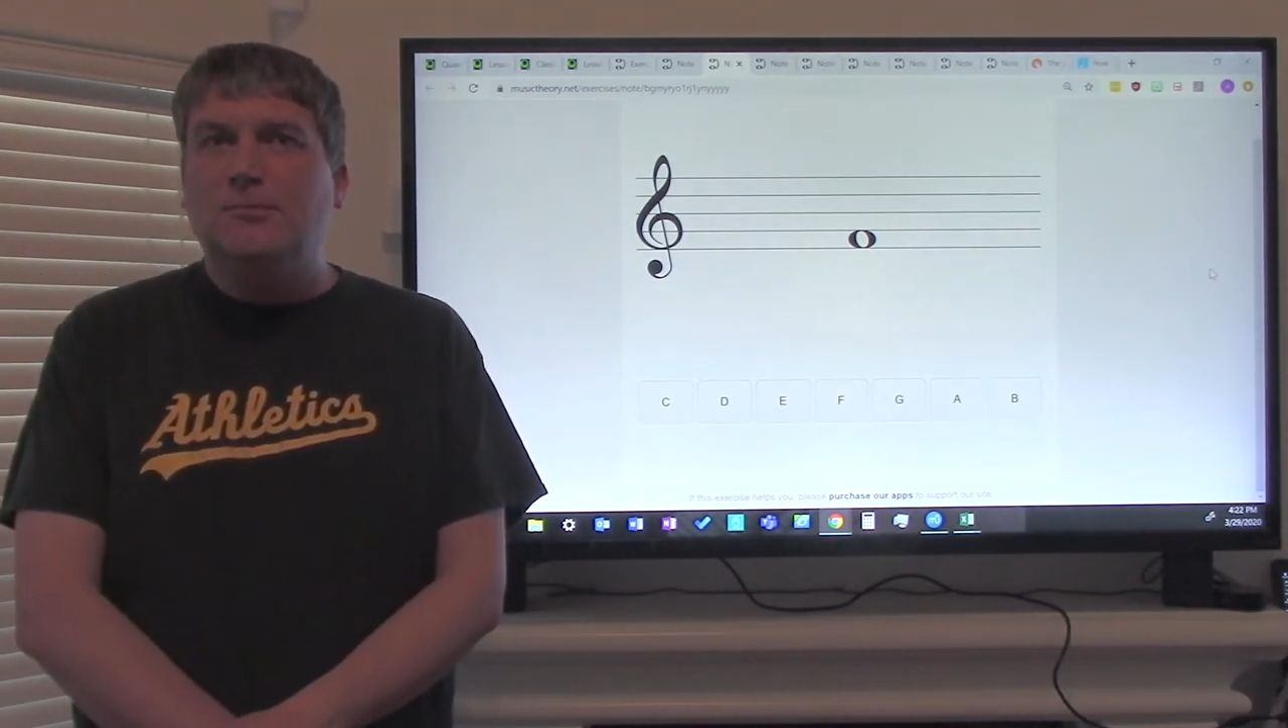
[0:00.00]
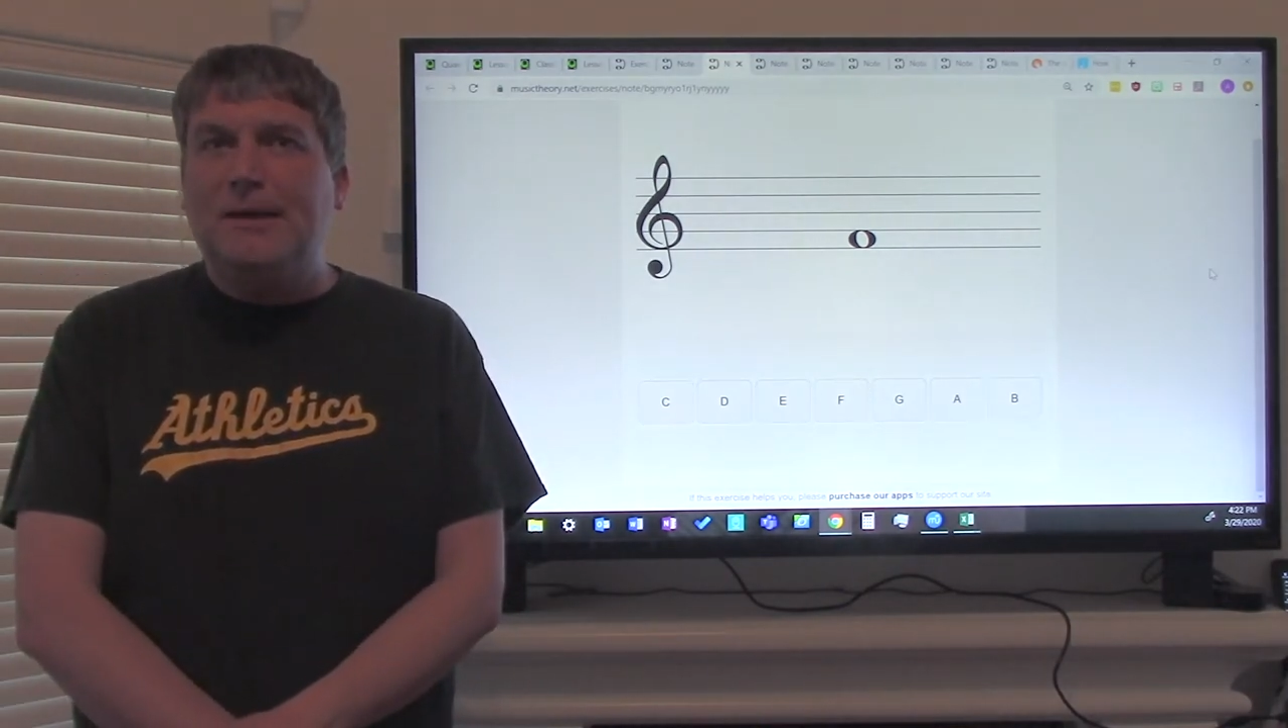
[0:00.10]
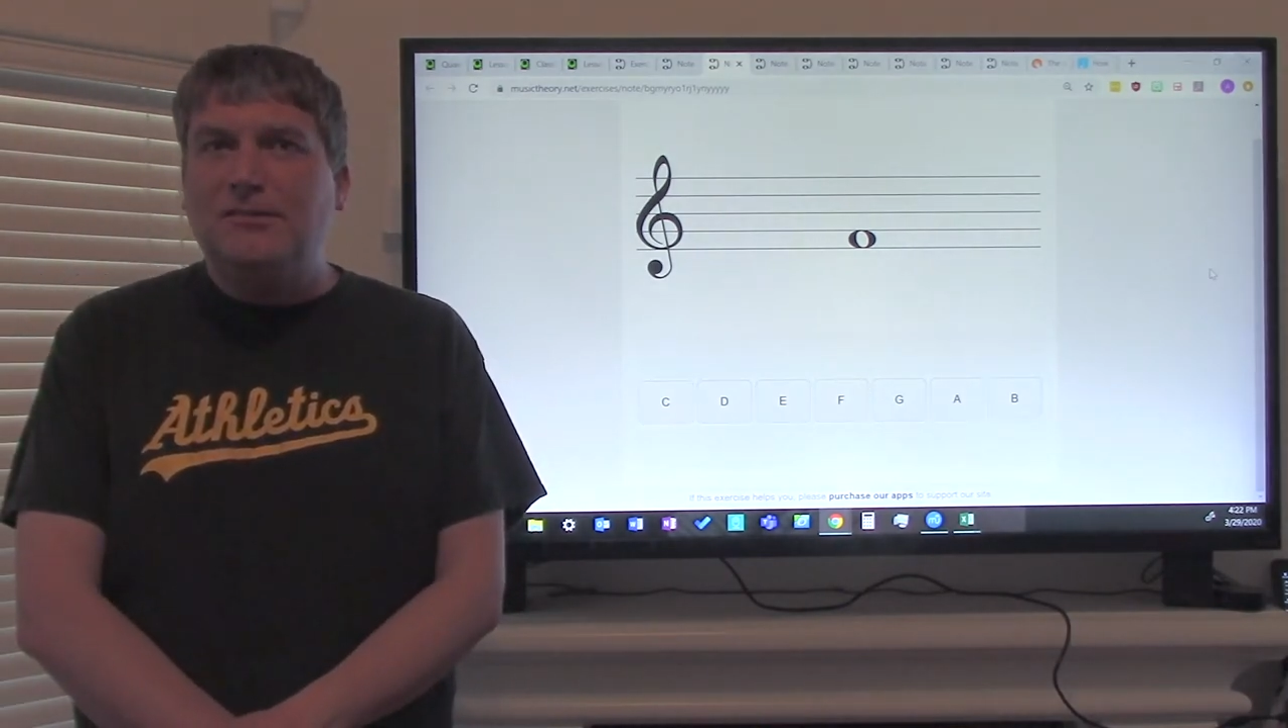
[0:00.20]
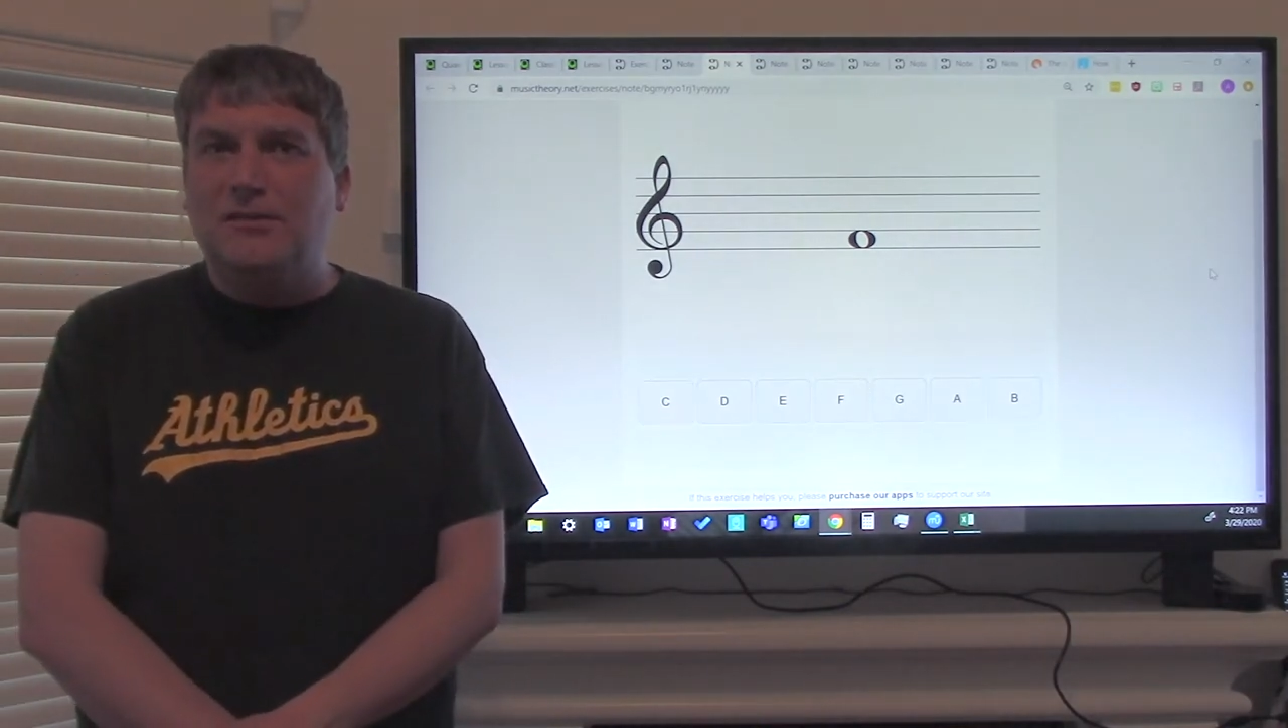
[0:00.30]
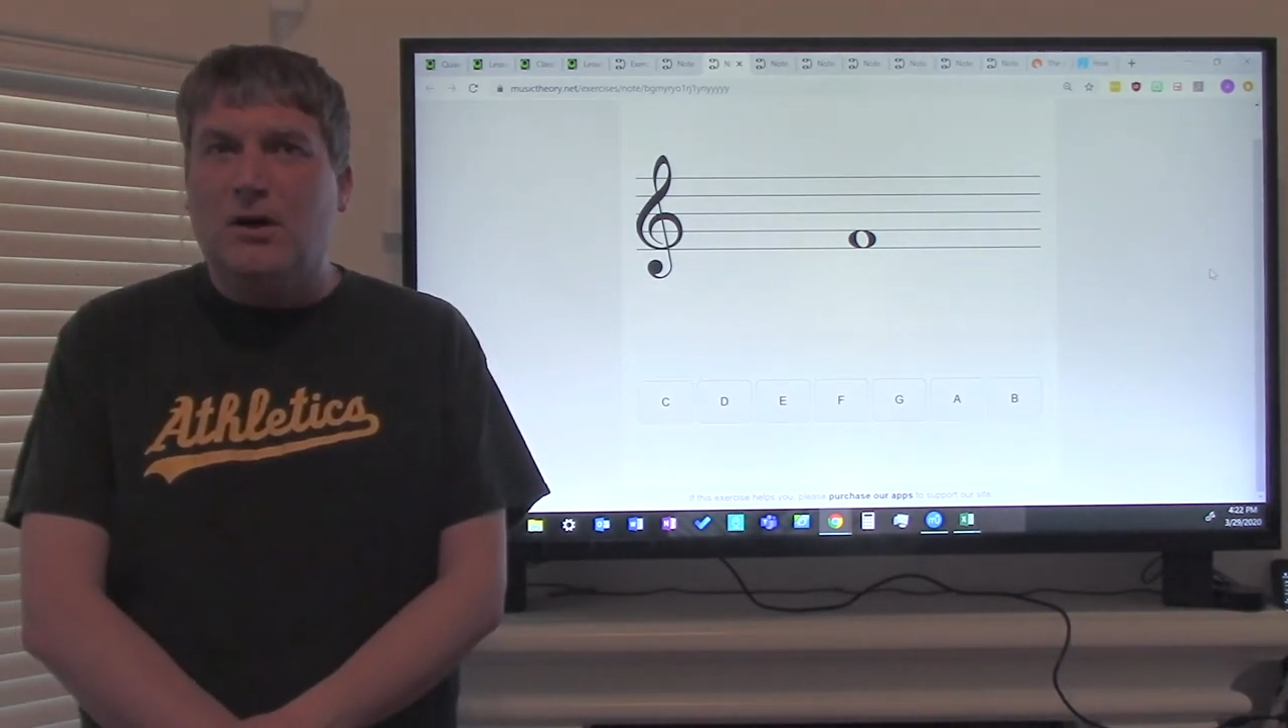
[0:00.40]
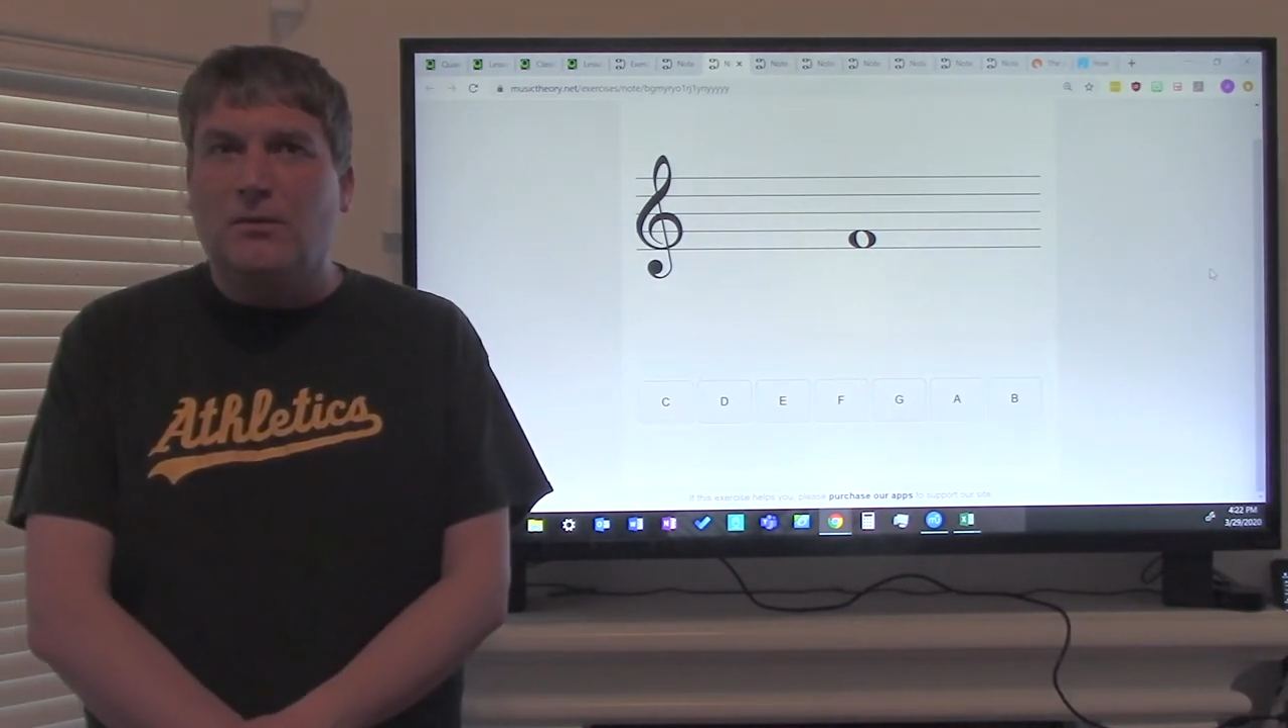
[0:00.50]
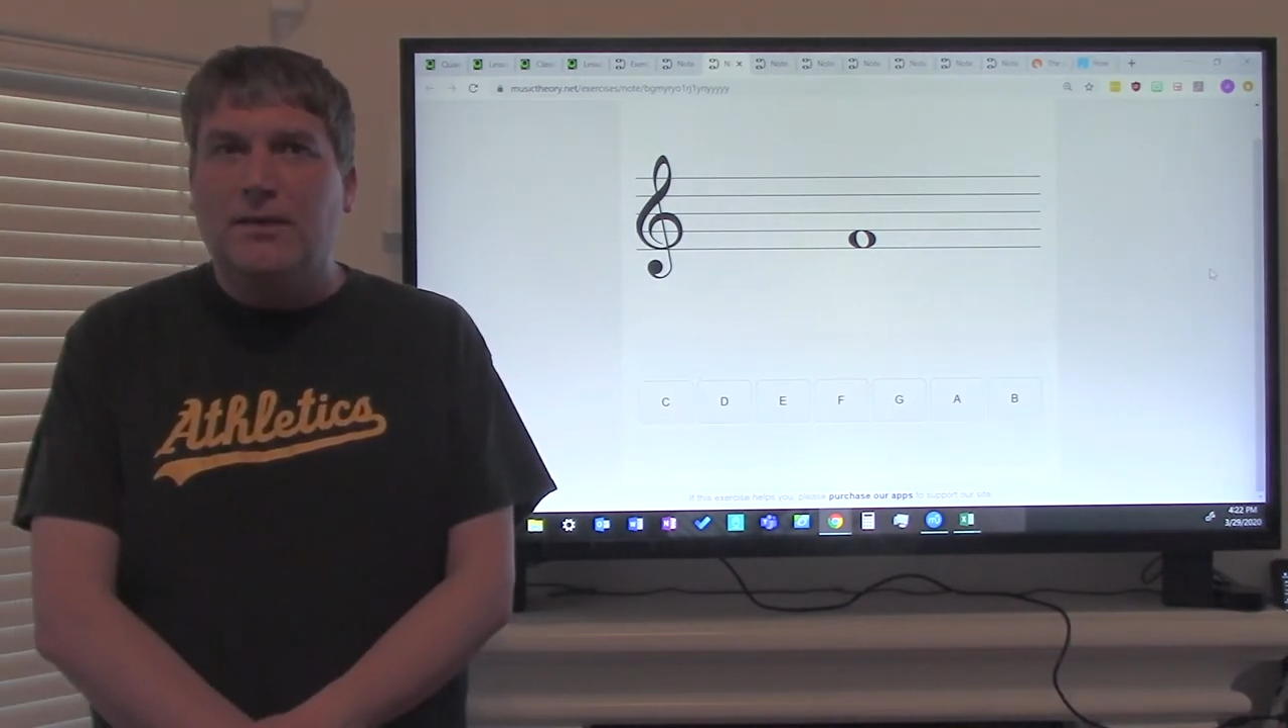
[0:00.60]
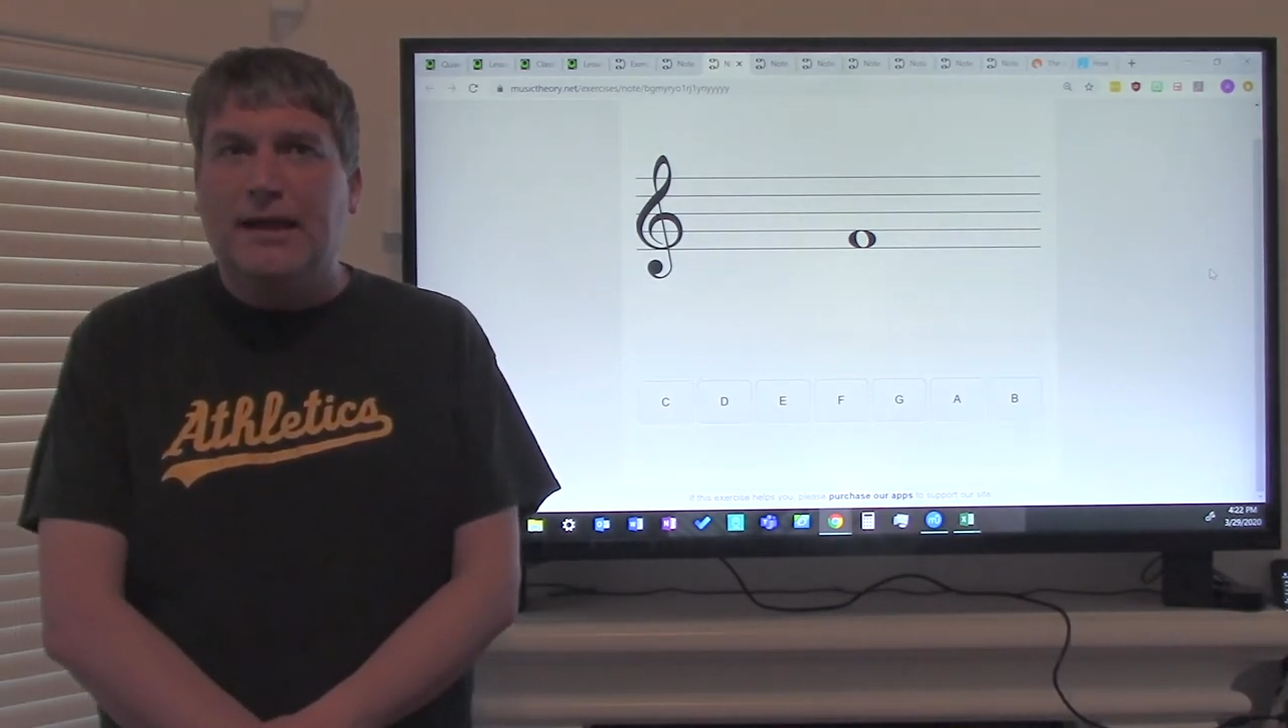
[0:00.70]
space note,